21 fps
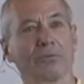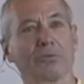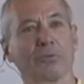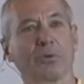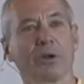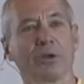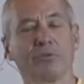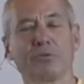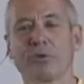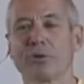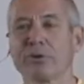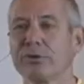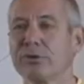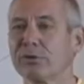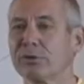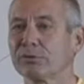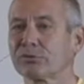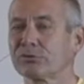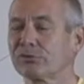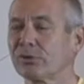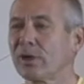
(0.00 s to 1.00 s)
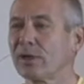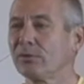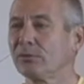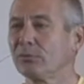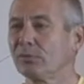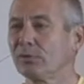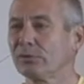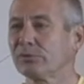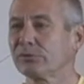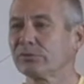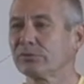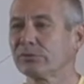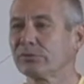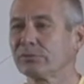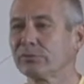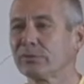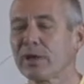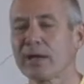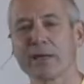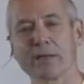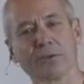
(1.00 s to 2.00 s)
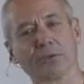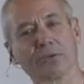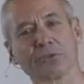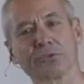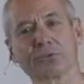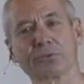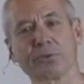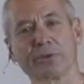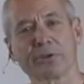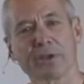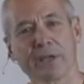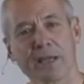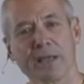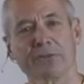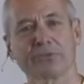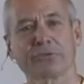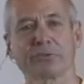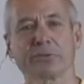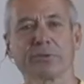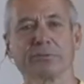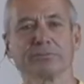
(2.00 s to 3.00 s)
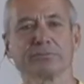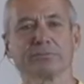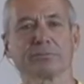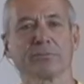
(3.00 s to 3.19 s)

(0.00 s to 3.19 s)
24-year-old son was diagnosed with cancer